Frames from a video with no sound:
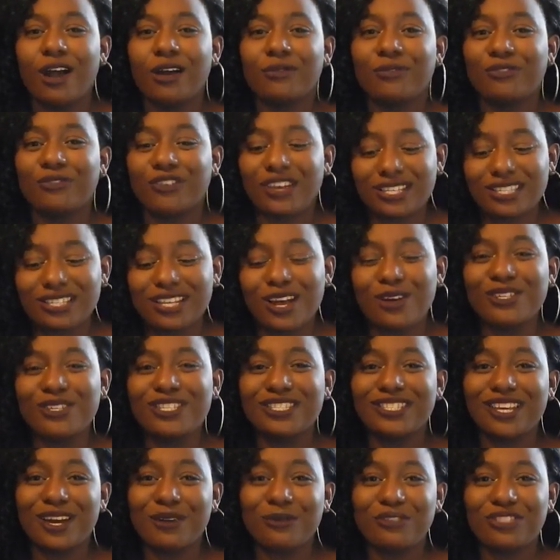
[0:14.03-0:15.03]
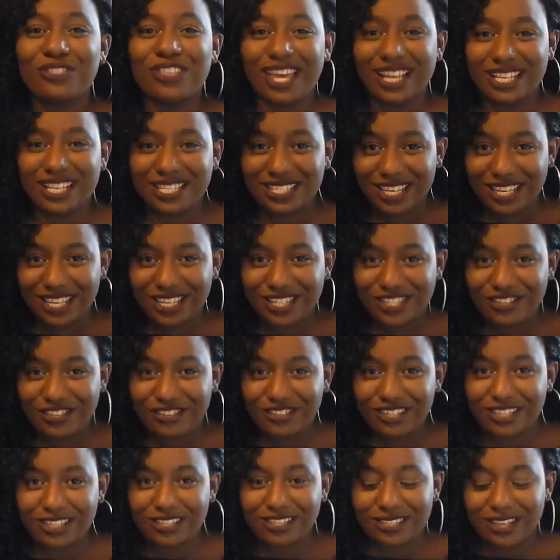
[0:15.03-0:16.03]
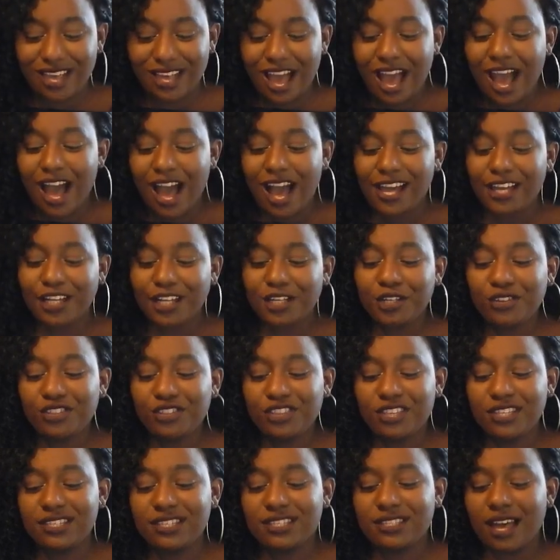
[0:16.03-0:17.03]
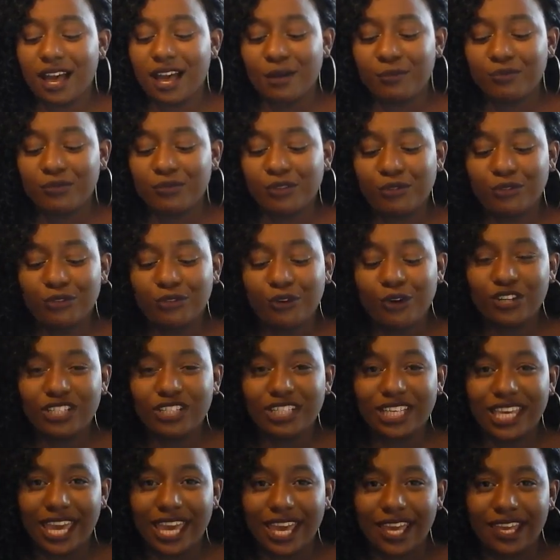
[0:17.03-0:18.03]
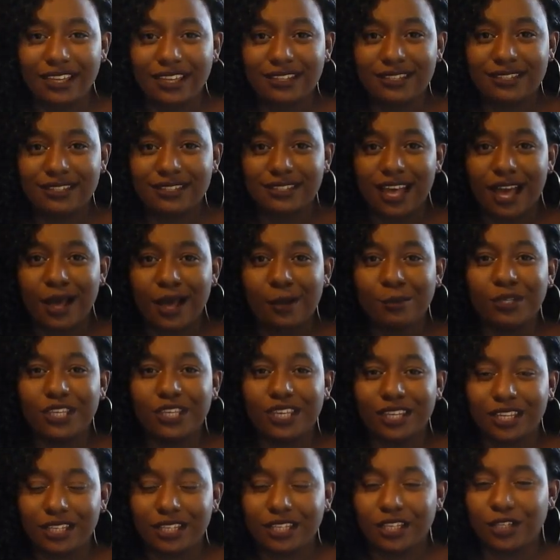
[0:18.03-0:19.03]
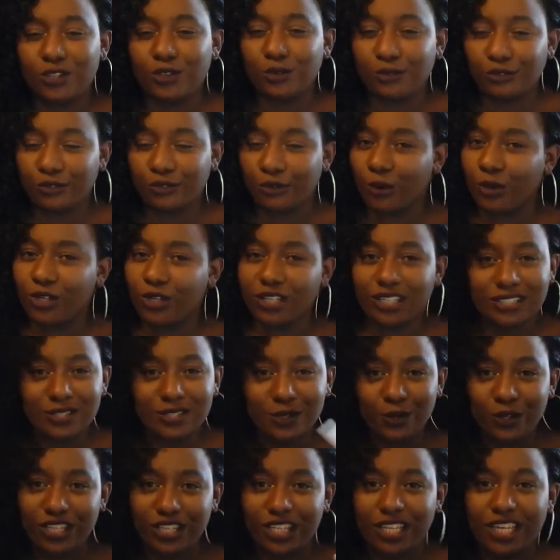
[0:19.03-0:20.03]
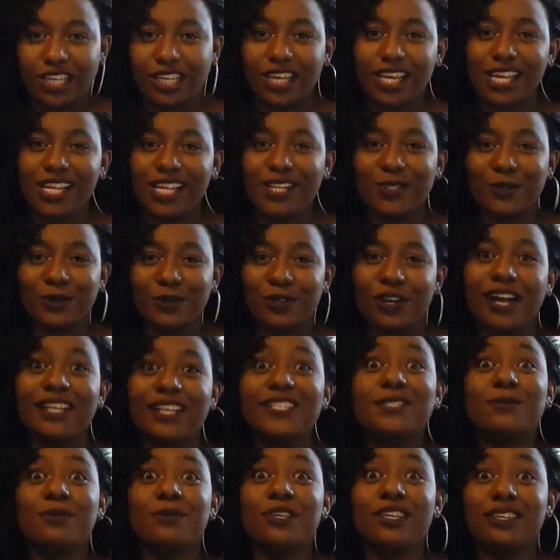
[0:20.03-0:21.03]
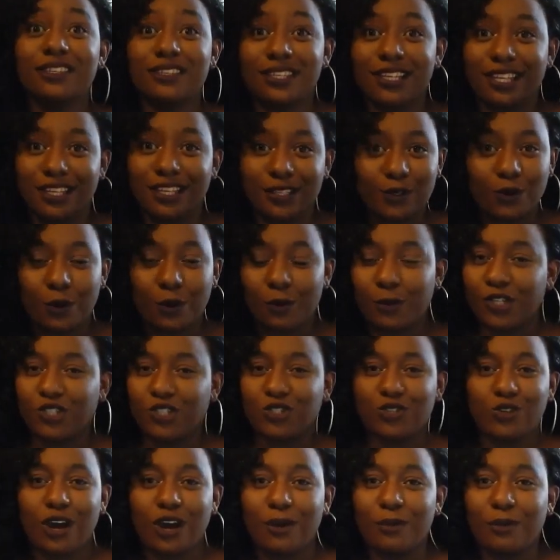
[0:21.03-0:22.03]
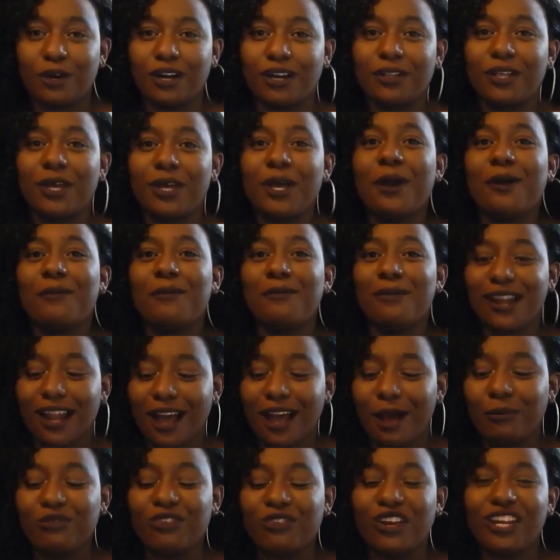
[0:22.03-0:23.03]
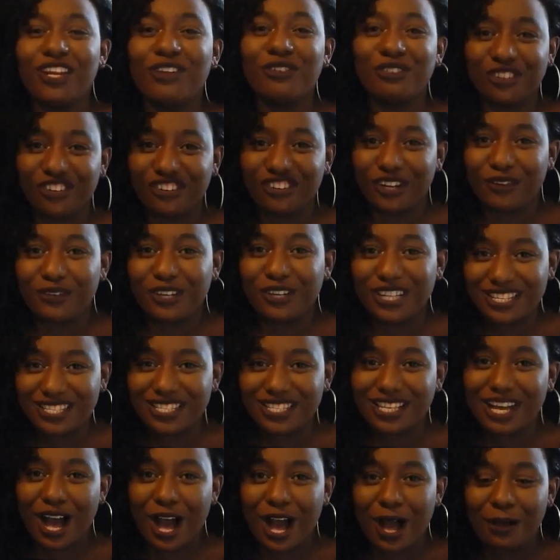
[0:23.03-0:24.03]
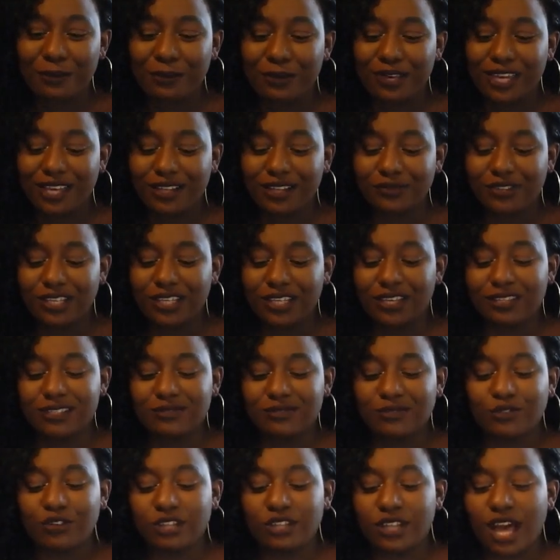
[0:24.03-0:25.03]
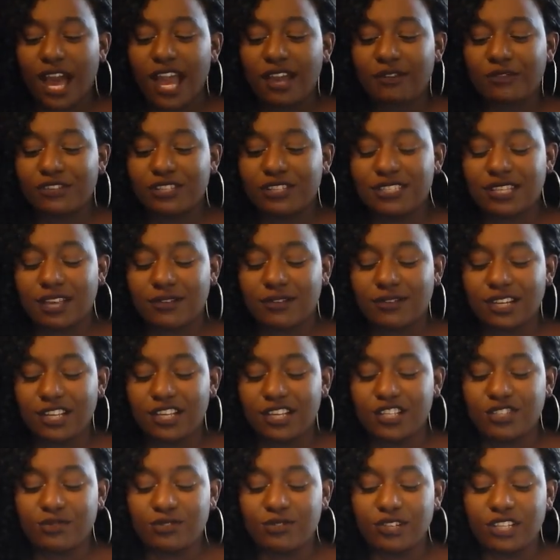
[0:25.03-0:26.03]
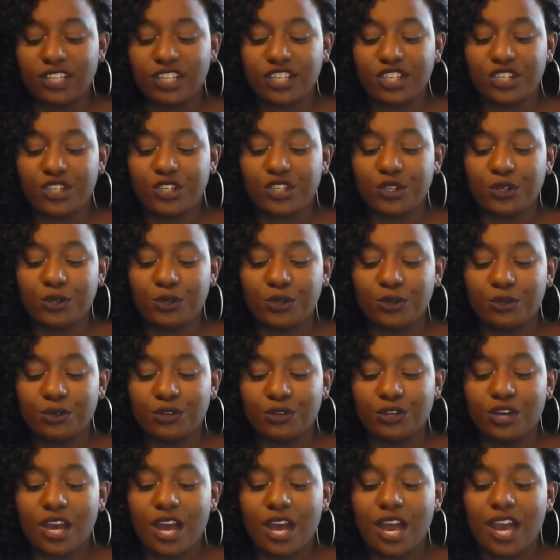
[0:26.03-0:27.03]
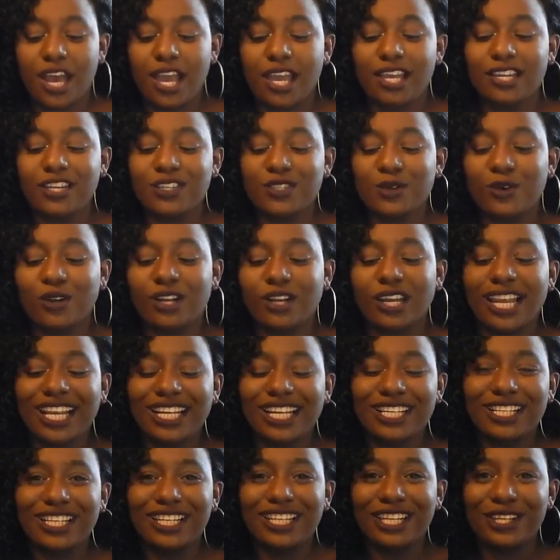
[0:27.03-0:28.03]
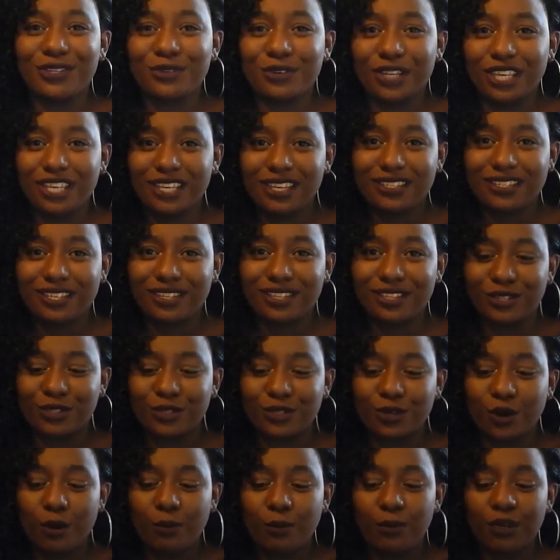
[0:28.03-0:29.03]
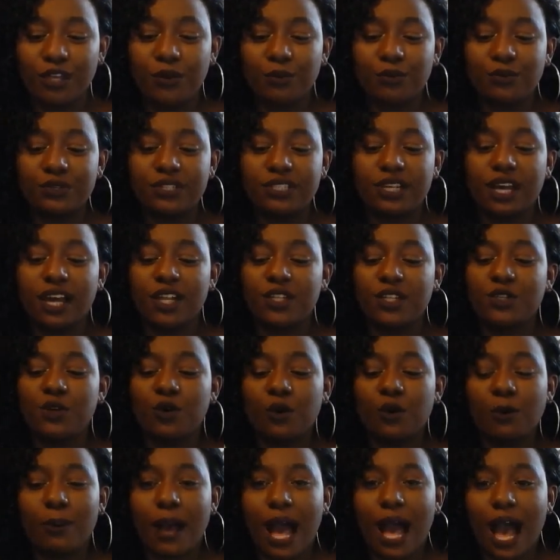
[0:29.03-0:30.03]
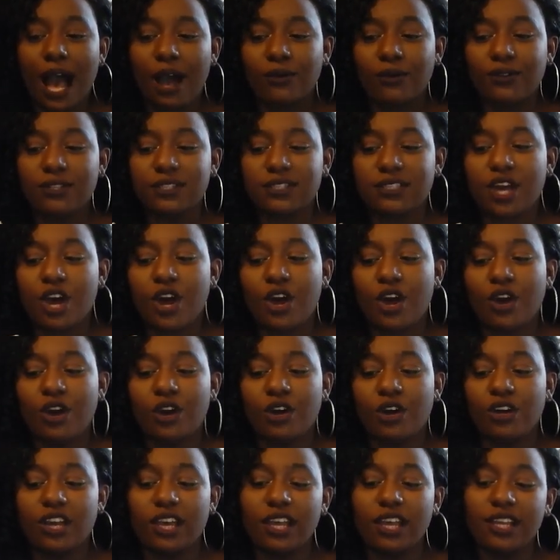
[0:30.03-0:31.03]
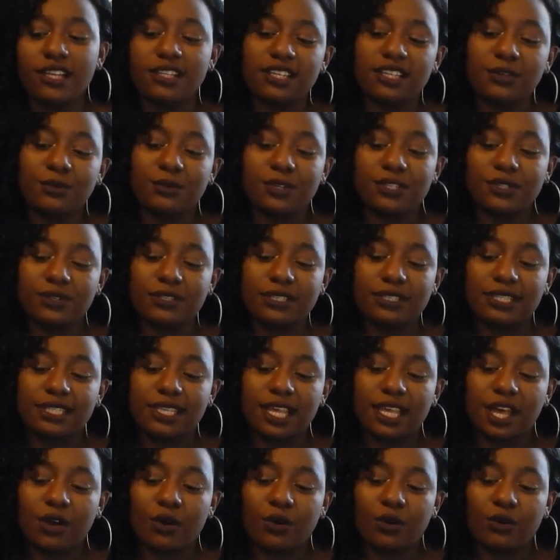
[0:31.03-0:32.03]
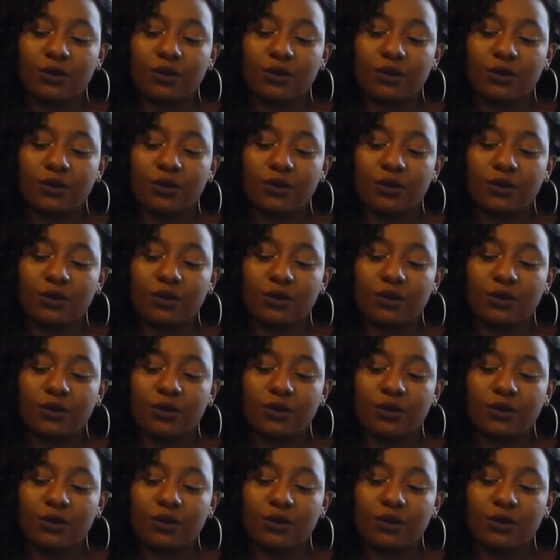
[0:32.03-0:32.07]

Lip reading: First I'll start with the accessories. I got this phone case. I'm getting a new phone. It's not here yet, don't ask me, it's like so much drama, but I'm ready for it when it's coming. It's for the iPhone 7. It's really cute and it's got like little ears at the top. It was £2 and it was on sale